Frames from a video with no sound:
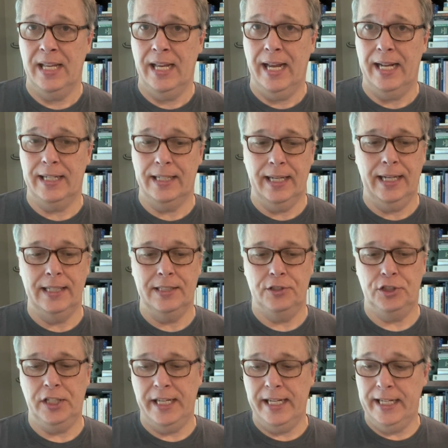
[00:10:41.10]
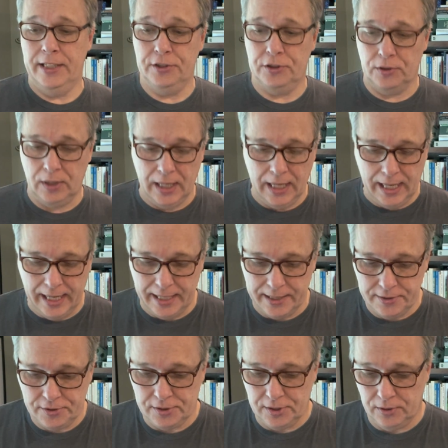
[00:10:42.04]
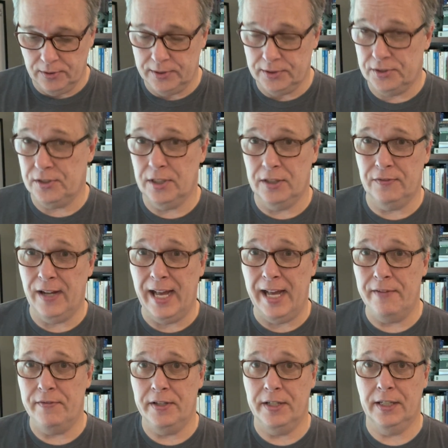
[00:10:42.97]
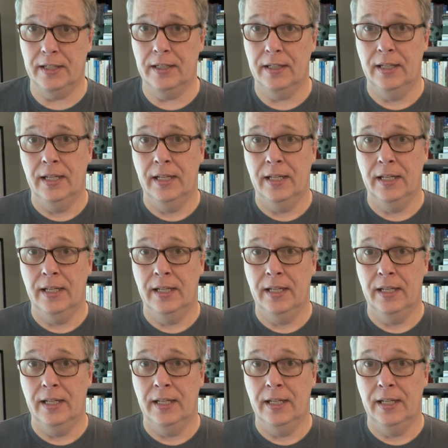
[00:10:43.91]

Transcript: and change your height. So instead of having,